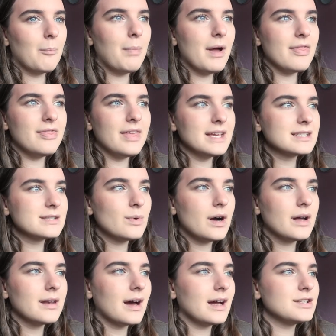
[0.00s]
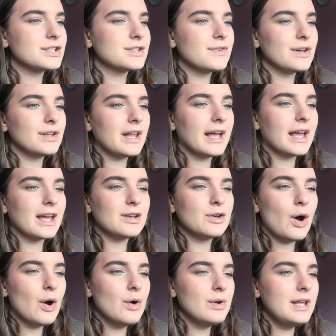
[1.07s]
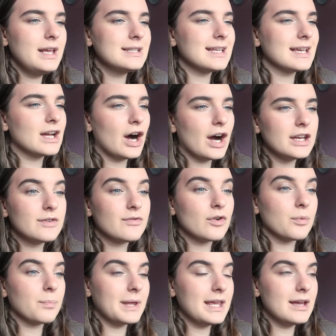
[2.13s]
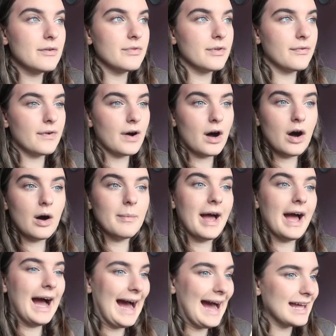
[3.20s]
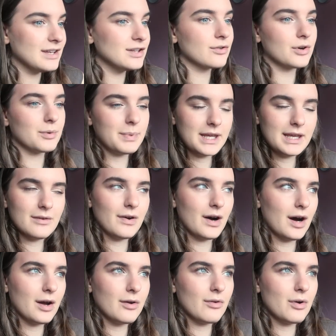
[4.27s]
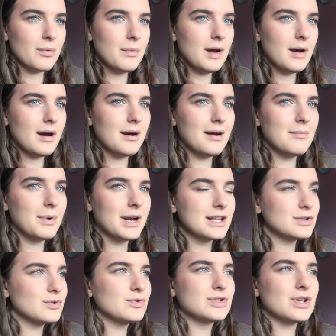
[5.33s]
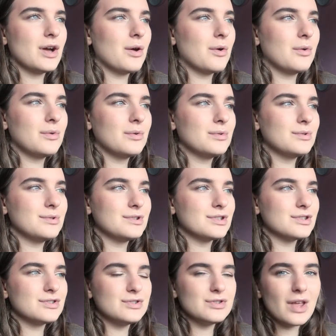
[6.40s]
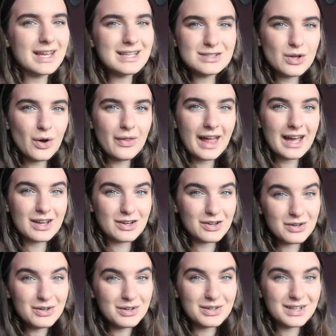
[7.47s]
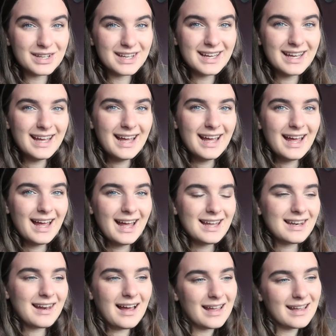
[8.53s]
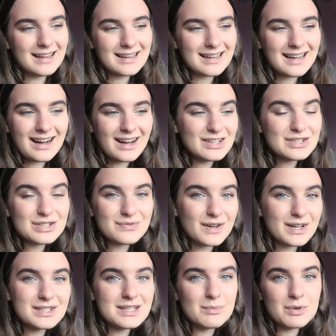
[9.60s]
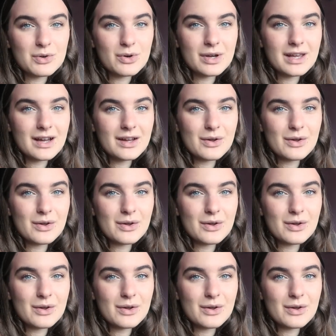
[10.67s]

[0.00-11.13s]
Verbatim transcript: But this one, I just feel like not only is it kind of a repeat of The Farm and a repeat of Hiram, but it's also just, he's not that good. Like, I just find him annoying.